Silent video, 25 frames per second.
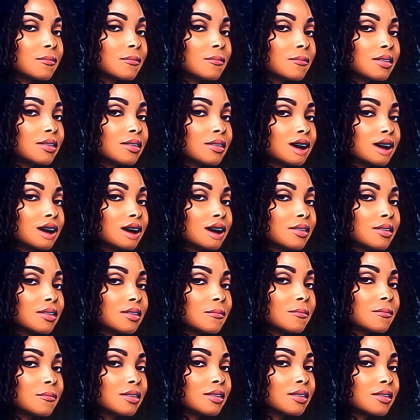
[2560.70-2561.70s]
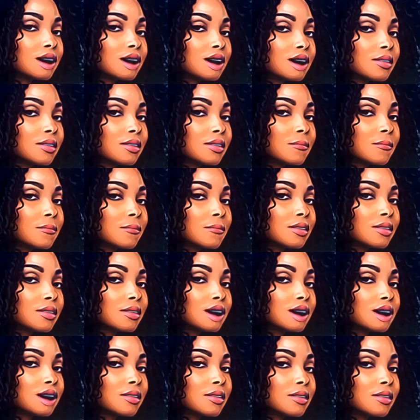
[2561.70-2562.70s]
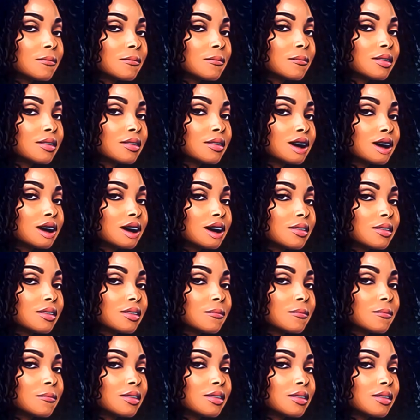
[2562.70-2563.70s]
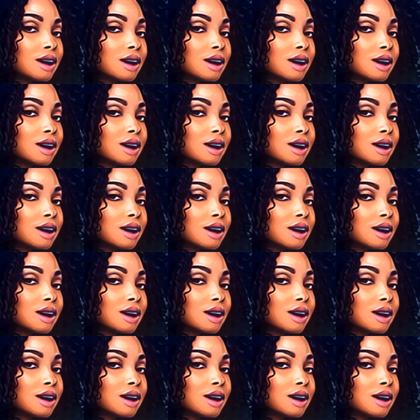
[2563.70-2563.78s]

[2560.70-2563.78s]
What we need to focus on right now, y'all, is Morgan.